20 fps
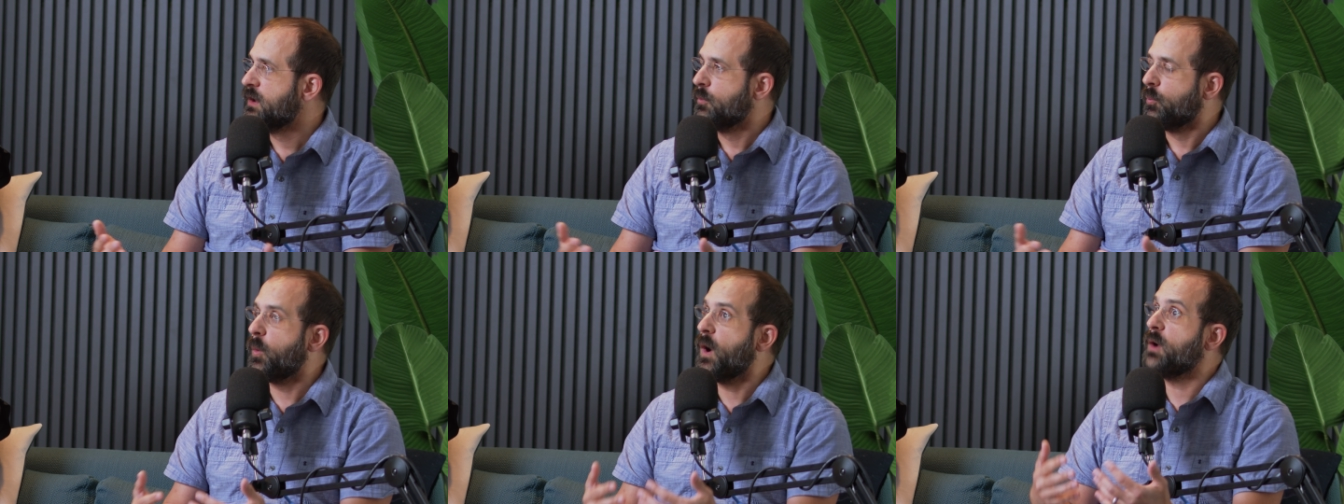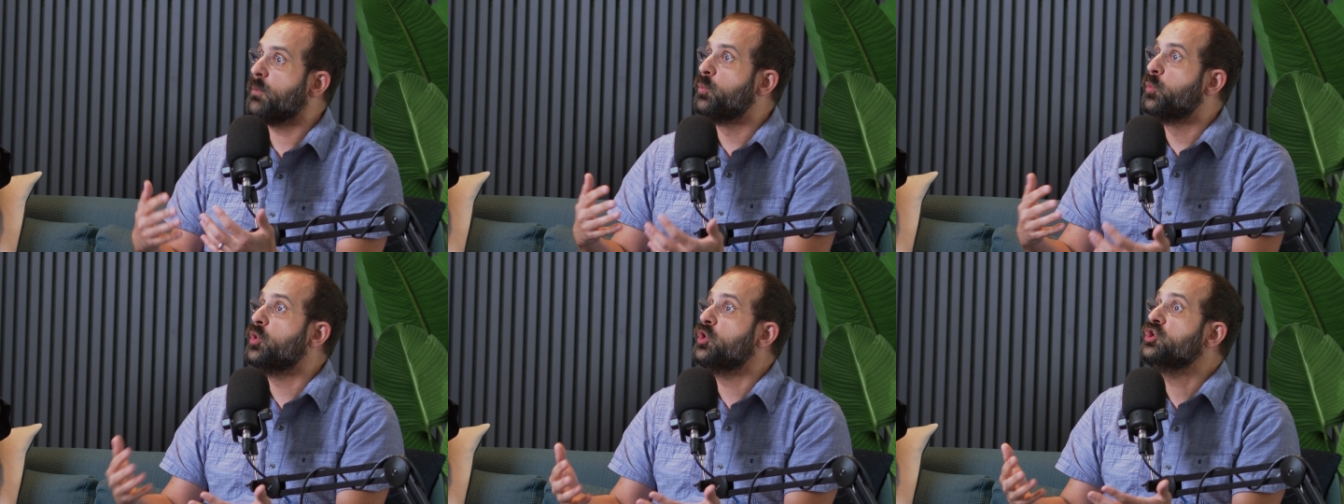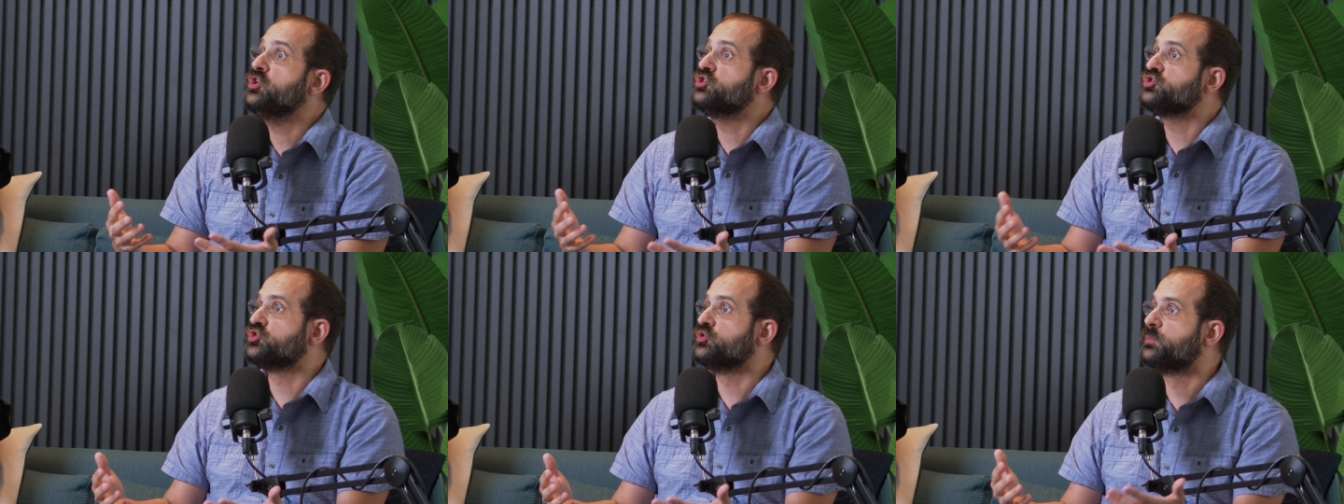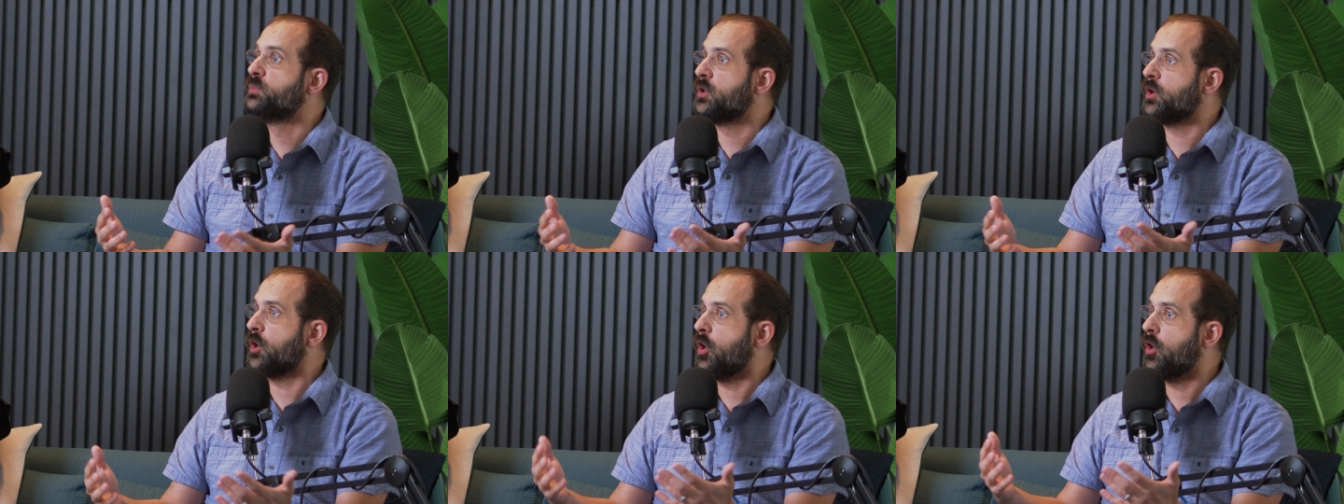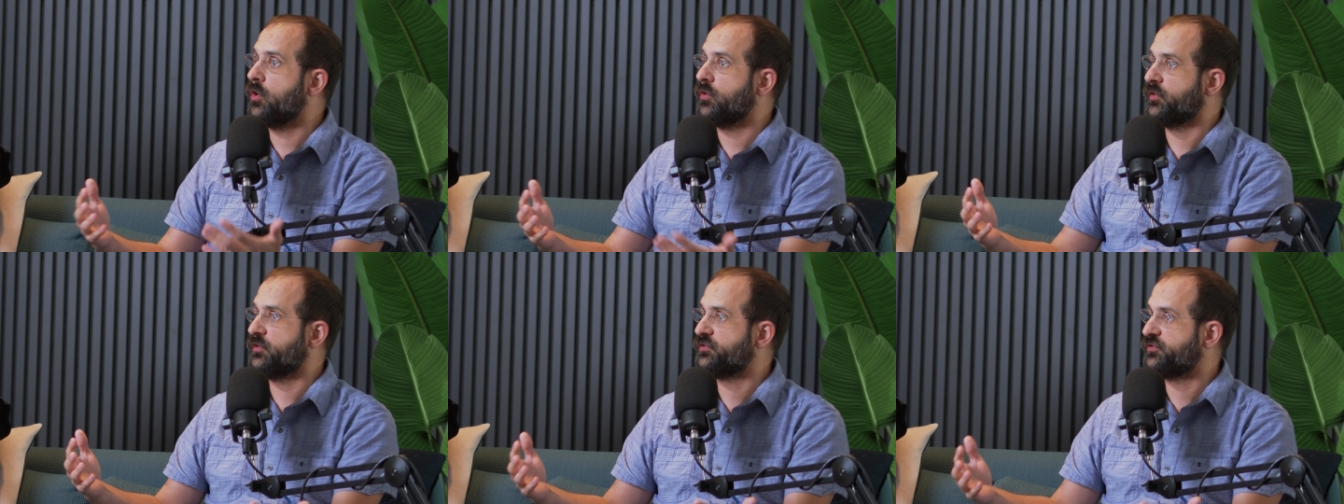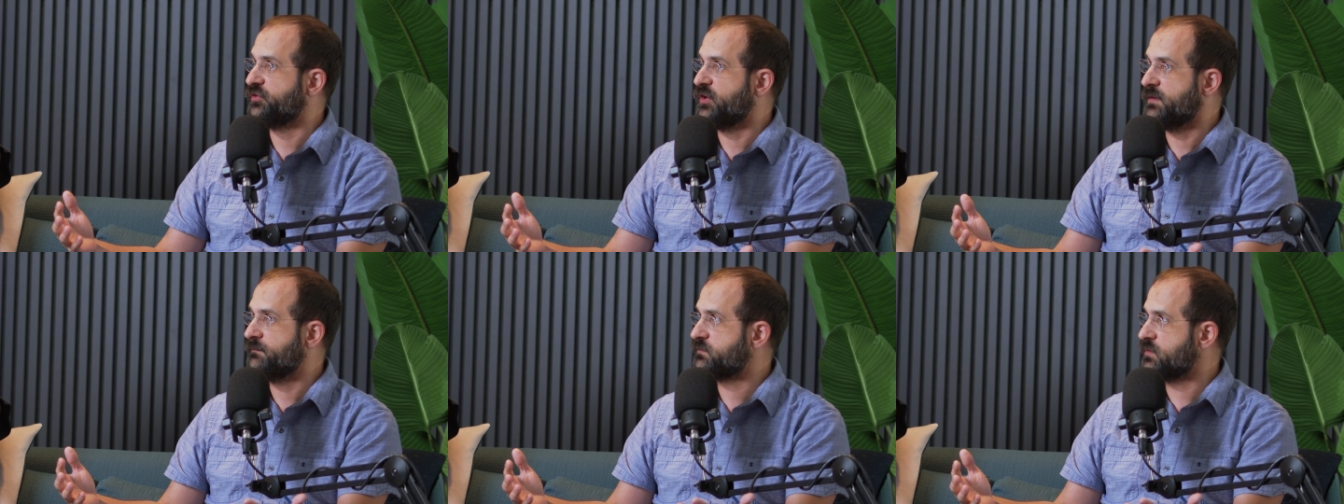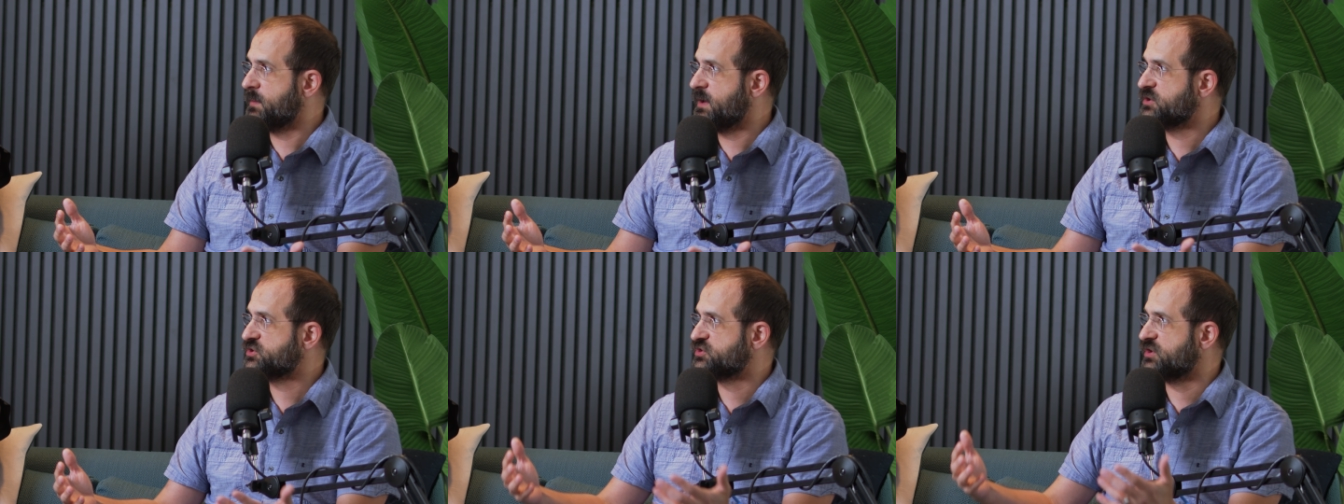Why wouldn't you put all this
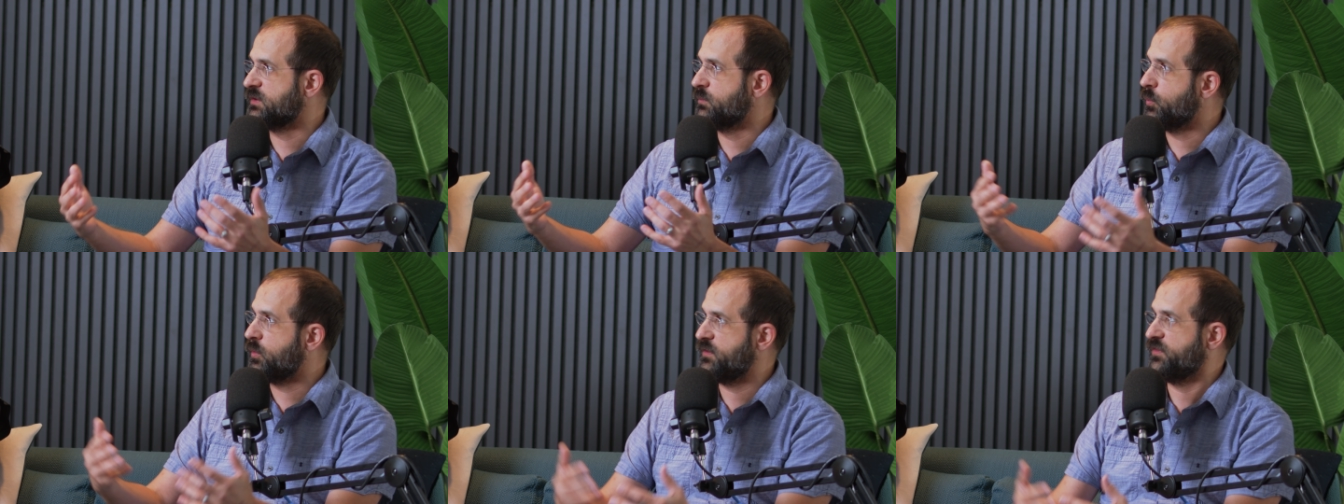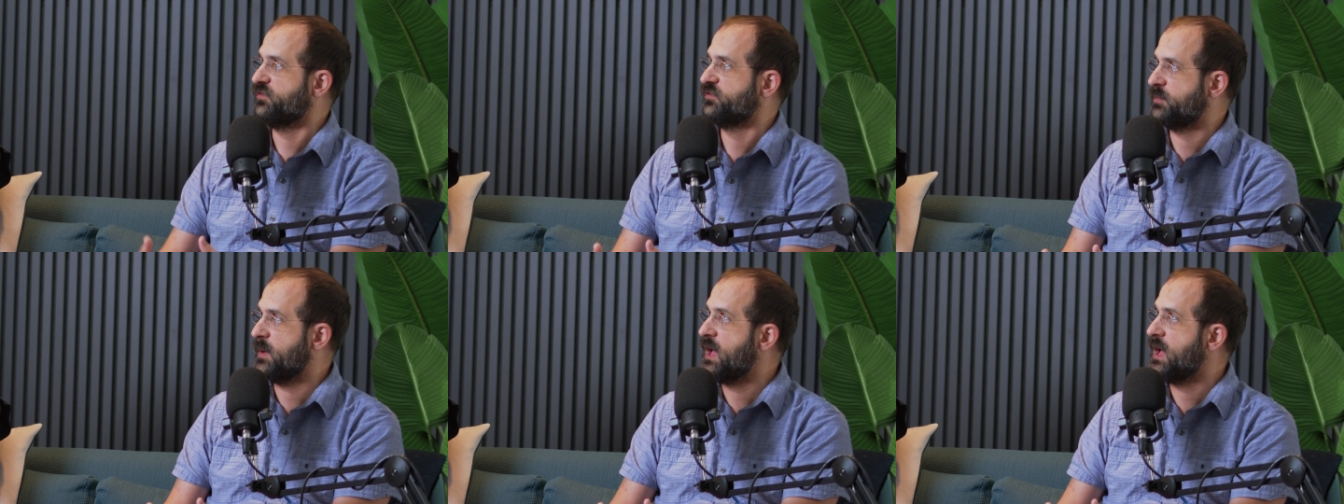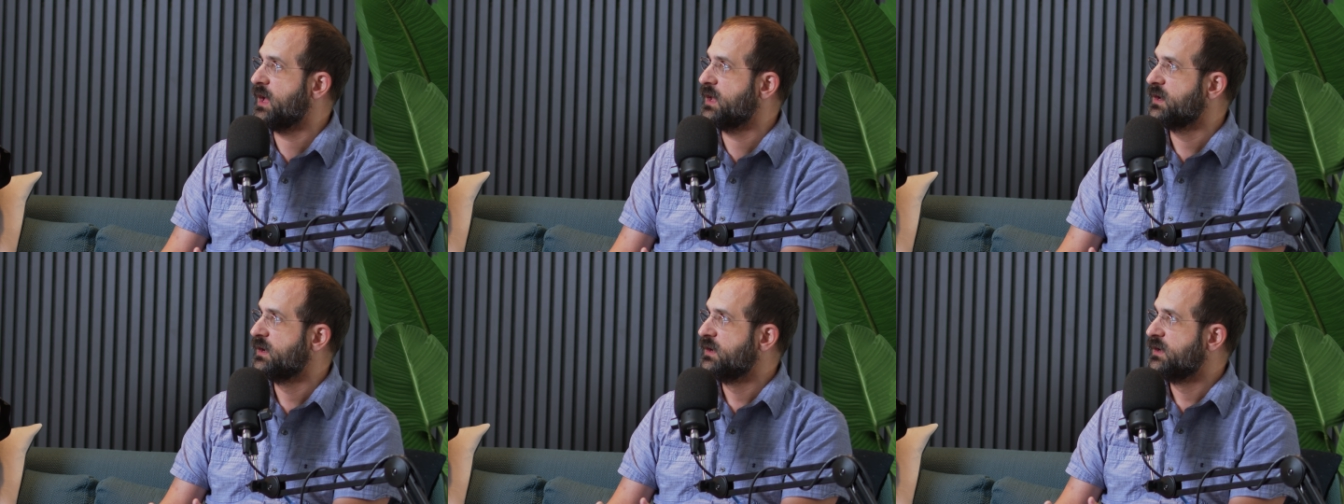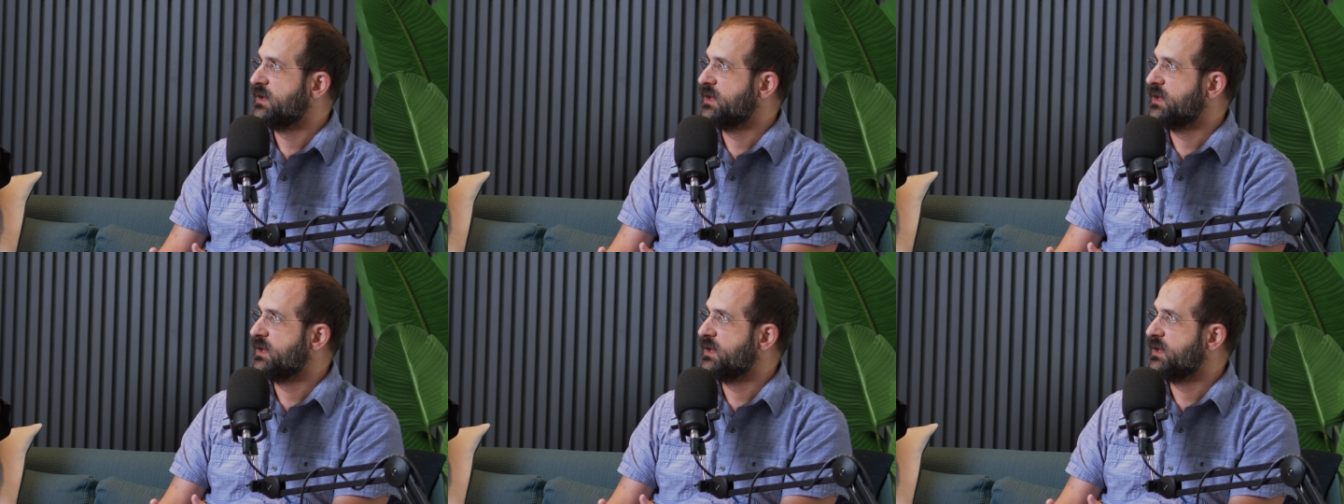information in one spot